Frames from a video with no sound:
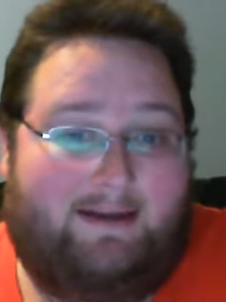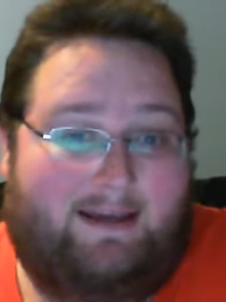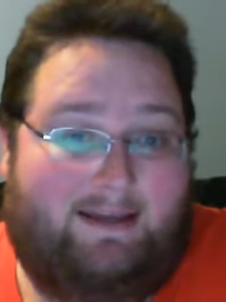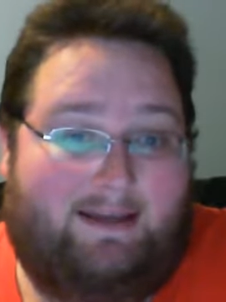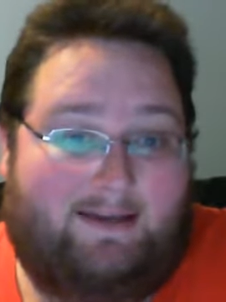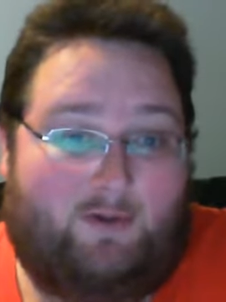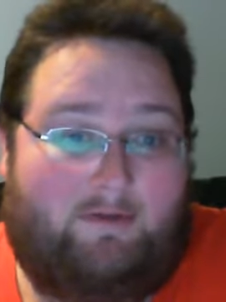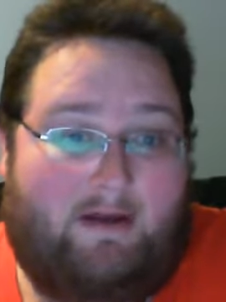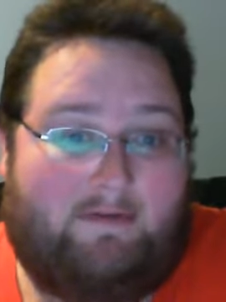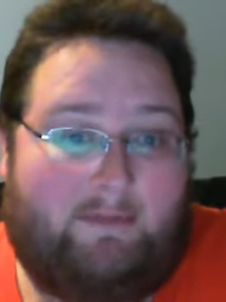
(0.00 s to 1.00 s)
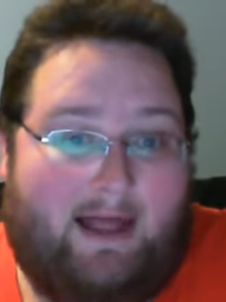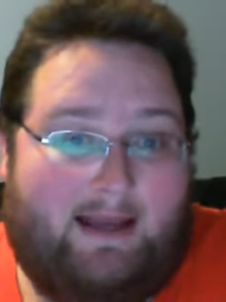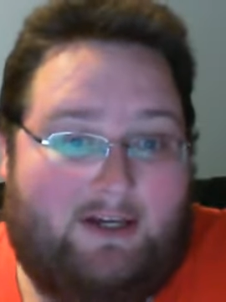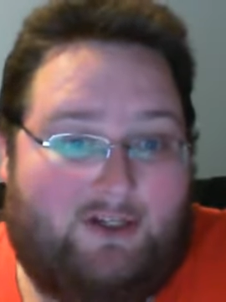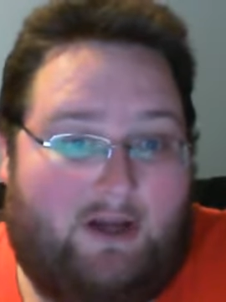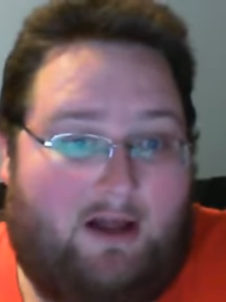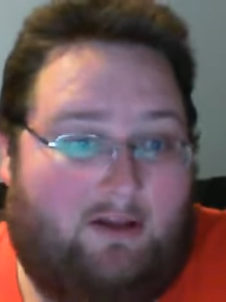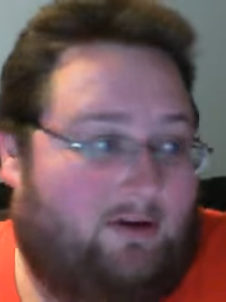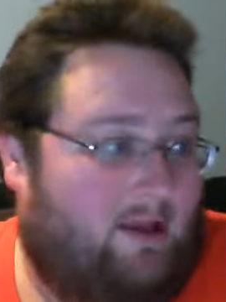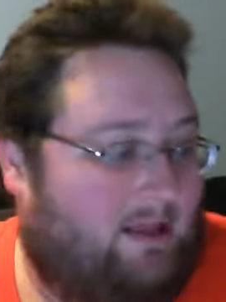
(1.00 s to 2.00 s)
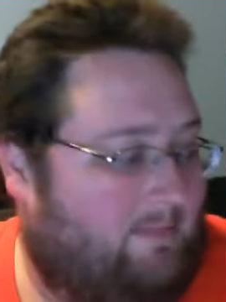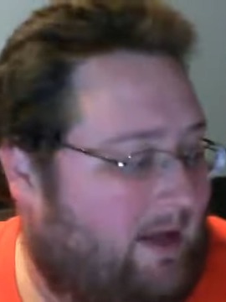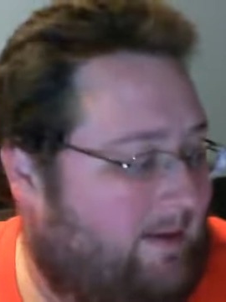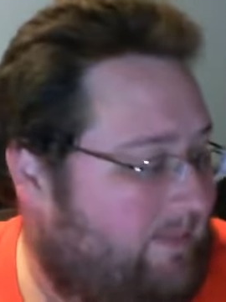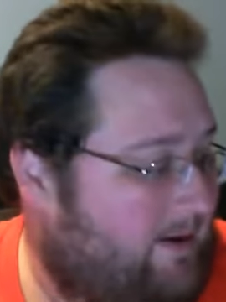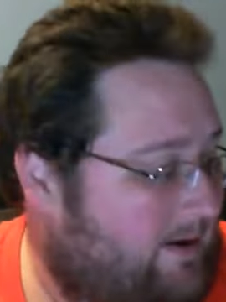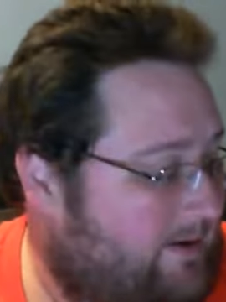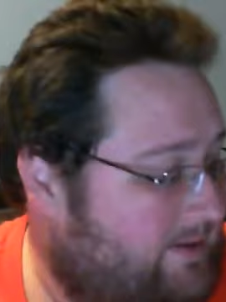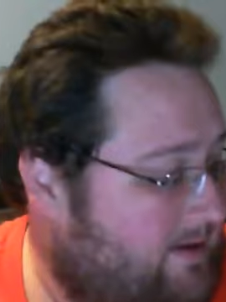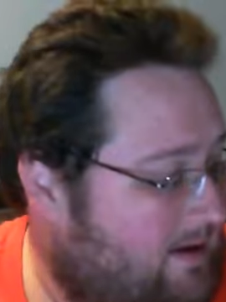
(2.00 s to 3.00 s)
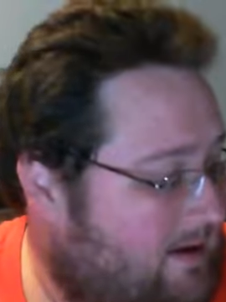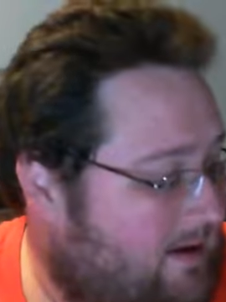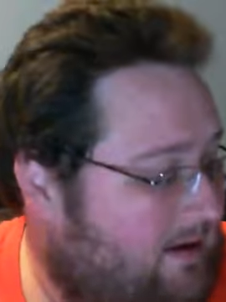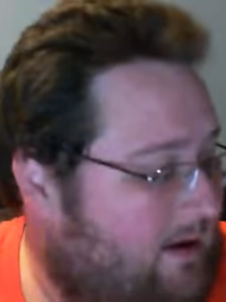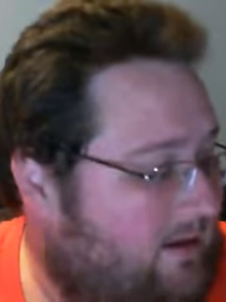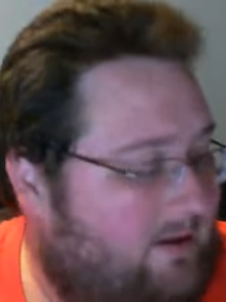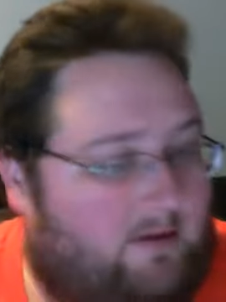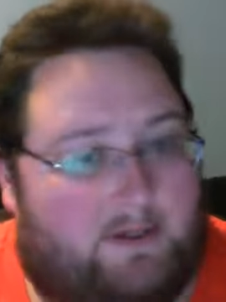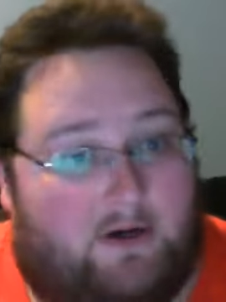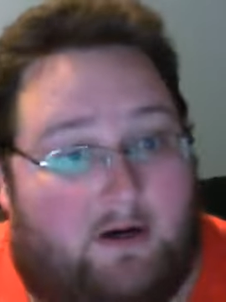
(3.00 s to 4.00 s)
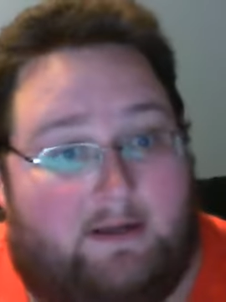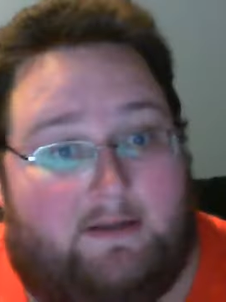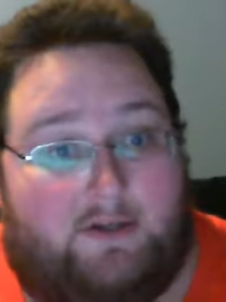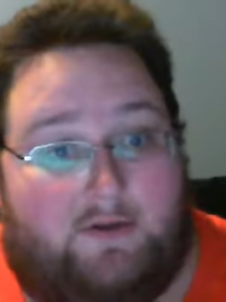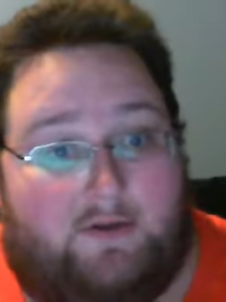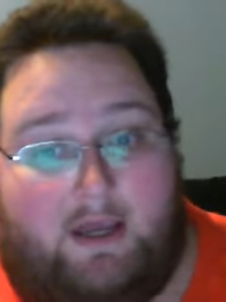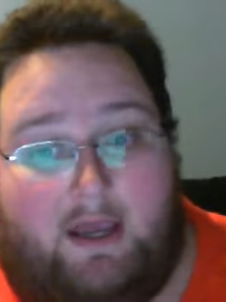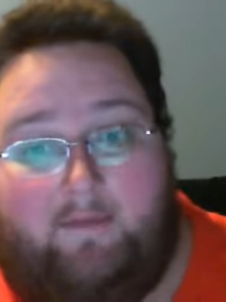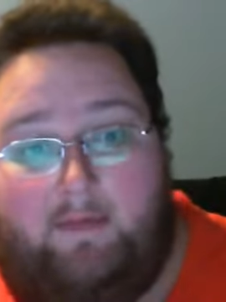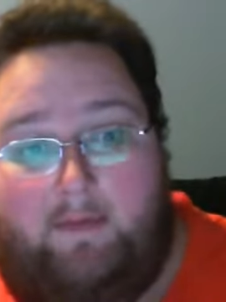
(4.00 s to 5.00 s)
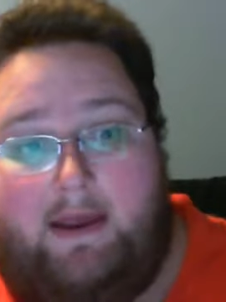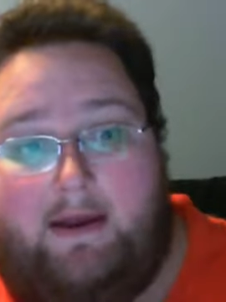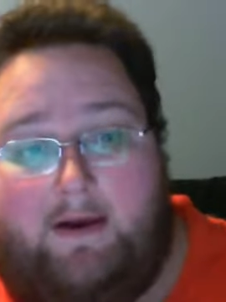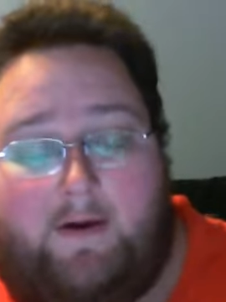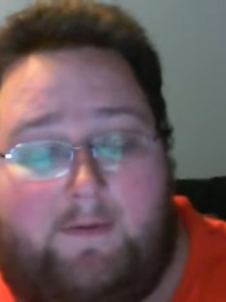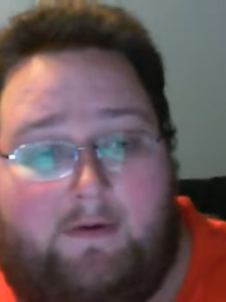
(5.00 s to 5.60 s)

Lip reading: it does sort of have a blackish color like the blackberries, although the majority of the juice came from the mango,